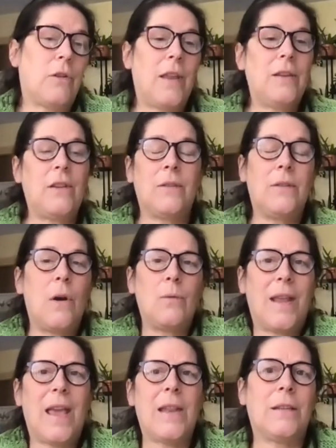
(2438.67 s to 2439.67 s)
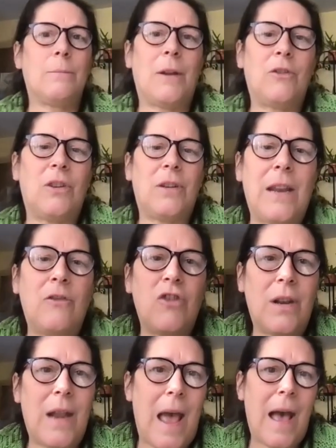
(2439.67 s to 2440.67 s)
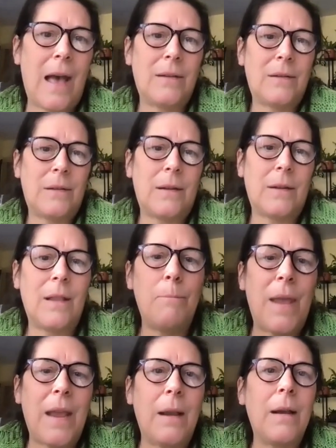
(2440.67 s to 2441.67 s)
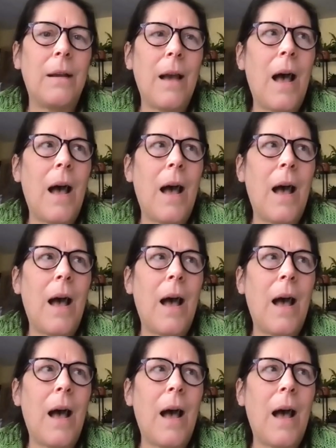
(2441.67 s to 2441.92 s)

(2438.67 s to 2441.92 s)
They just don't get as much attention as the big,